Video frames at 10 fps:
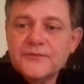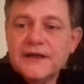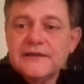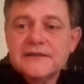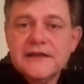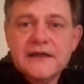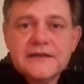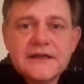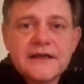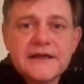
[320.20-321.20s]
Well,
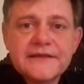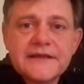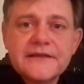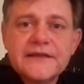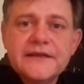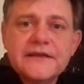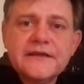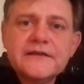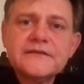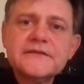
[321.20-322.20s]
I think the
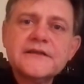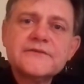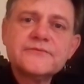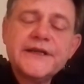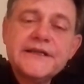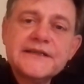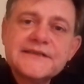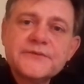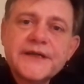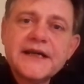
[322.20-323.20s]

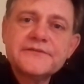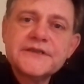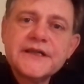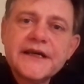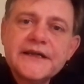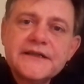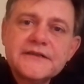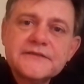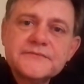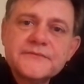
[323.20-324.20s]
readings that we have today
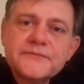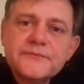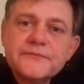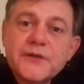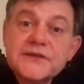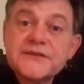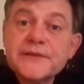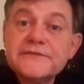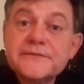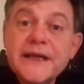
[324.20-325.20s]
are
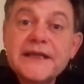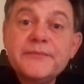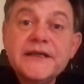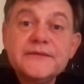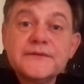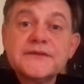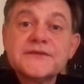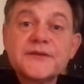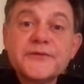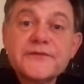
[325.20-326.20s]
possibly, for many people,
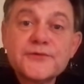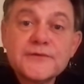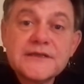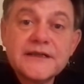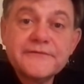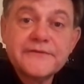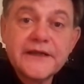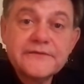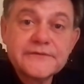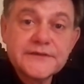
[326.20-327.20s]
some of their all-time
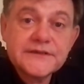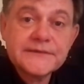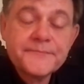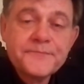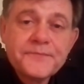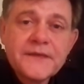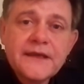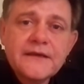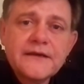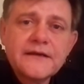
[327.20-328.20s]
favourites.
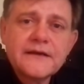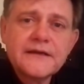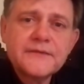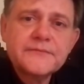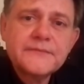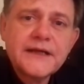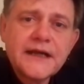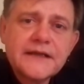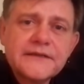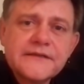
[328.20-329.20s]

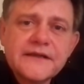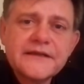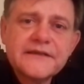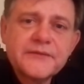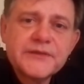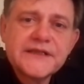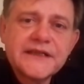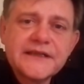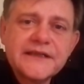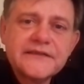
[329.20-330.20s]
And I think
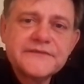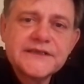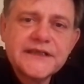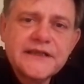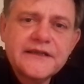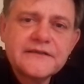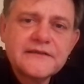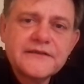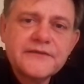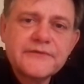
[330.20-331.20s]
particularly of
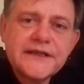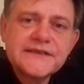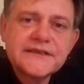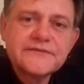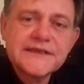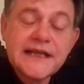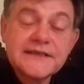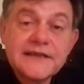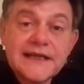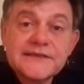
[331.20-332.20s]
Ezekiel and the raising of
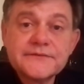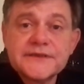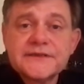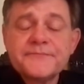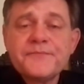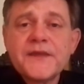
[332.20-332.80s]
Lazarus.